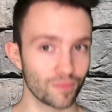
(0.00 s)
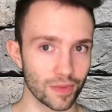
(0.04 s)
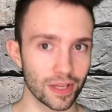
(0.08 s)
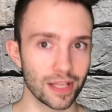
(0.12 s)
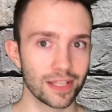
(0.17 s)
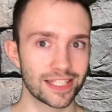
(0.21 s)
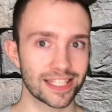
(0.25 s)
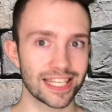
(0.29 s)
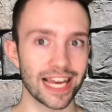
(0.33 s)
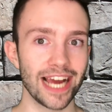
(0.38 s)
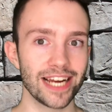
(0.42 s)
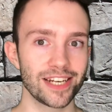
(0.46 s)

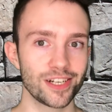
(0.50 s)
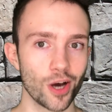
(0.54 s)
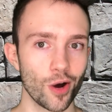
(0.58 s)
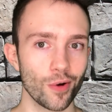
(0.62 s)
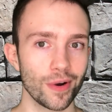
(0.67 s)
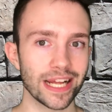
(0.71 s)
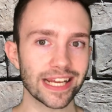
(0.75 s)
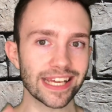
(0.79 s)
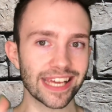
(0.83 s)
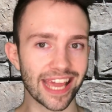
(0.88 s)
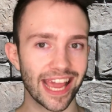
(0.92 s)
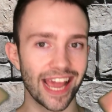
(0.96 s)
Side note,
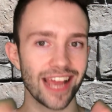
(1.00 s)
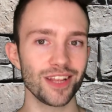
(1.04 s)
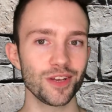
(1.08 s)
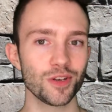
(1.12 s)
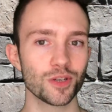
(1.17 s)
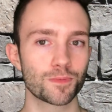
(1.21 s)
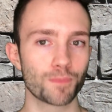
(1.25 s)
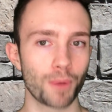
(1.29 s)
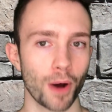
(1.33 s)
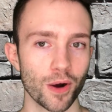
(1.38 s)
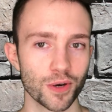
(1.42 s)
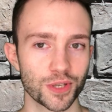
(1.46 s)
it can't use
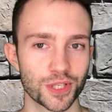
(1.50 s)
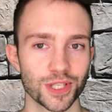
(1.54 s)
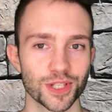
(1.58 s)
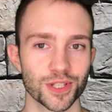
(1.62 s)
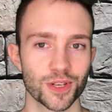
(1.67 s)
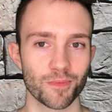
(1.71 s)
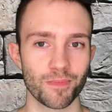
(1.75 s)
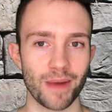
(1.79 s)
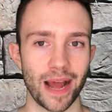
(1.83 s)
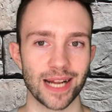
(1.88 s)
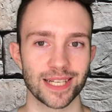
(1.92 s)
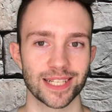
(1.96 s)
potions or
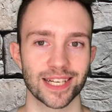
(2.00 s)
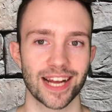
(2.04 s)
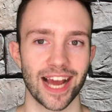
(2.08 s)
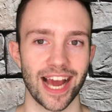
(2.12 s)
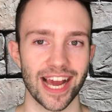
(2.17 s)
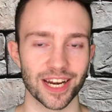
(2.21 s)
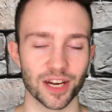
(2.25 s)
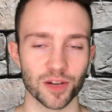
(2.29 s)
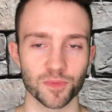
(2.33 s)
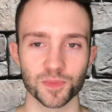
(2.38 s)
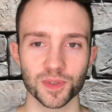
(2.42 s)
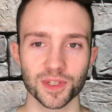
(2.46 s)
magic
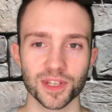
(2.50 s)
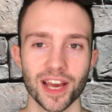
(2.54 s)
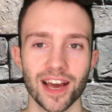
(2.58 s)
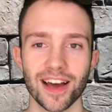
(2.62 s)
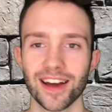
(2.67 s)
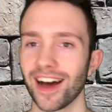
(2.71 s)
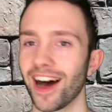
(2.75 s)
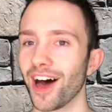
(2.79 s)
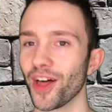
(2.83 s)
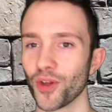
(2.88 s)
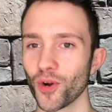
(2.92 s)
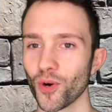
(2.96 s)
items.
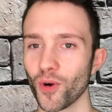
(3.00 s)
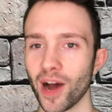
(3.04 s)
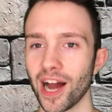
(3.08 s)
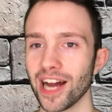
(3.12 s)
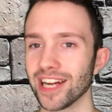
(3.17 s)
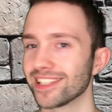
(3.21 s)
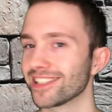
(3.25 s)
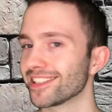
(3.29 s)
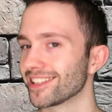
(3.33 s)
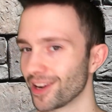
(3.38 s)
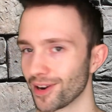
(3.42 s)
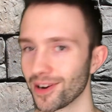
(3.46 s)

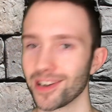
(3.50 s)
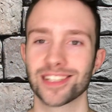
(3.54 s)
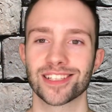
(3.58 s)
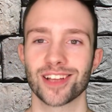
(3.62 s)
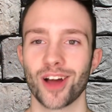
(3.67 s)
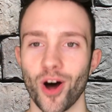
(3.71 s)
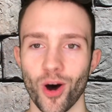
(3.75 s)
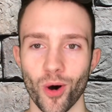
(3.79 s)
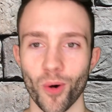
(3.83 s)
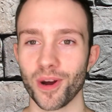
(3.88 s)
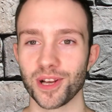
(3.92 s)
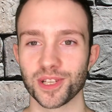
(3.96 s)
Otherwise, there is
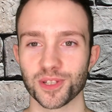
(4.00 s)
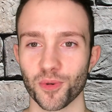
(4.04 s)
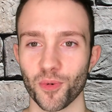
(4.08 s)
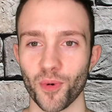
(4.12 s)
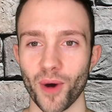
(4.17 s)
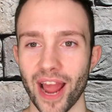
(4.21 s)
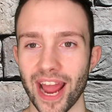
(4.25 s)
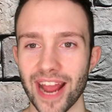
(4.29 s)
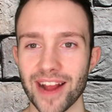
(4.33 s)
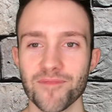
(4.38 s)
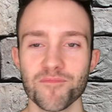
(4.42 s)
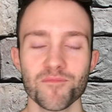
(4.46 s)
always a
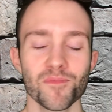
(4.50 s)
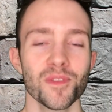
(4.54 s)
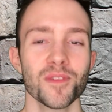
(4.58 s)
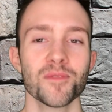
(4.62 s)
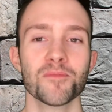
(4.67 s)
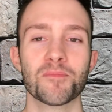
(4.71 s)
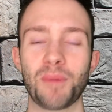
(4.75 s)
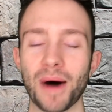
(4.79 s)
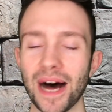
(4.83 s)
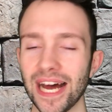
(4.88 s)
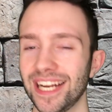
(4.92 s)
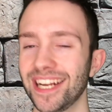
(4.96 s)
way.
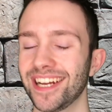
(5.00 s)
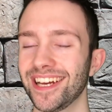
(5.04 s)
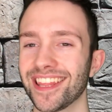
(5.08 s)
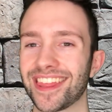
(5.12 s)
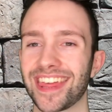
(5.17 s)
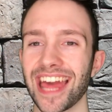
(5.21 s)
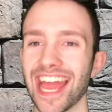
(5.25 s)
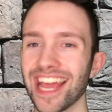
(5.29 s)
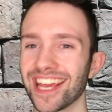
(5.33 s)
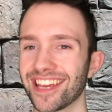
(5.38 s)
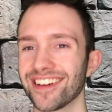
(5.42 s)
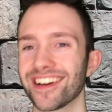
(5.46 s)
But
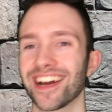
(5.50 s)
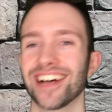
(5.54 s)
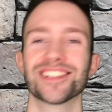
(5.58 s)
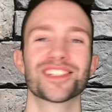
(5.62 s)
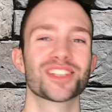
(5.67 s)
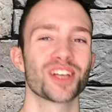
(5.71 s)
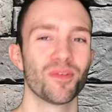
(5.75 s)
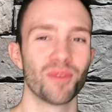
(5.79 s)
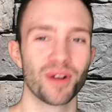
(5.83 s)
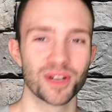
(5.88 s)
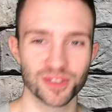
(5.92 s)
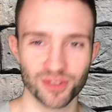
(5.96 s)
thank you guys
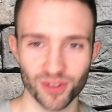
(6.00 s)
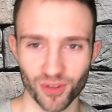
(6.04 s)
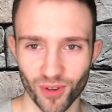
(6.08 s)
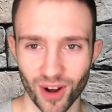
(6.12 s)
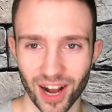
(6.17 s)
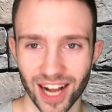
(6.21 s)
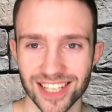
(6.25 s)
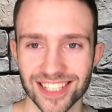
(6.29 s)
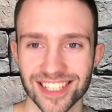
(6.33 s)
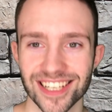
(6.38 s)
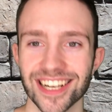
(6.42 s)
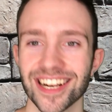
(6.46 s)
so much for
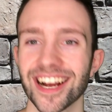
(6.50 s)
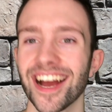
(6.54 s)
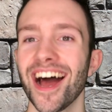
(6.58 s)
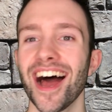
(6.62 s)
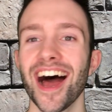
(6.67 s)
watching.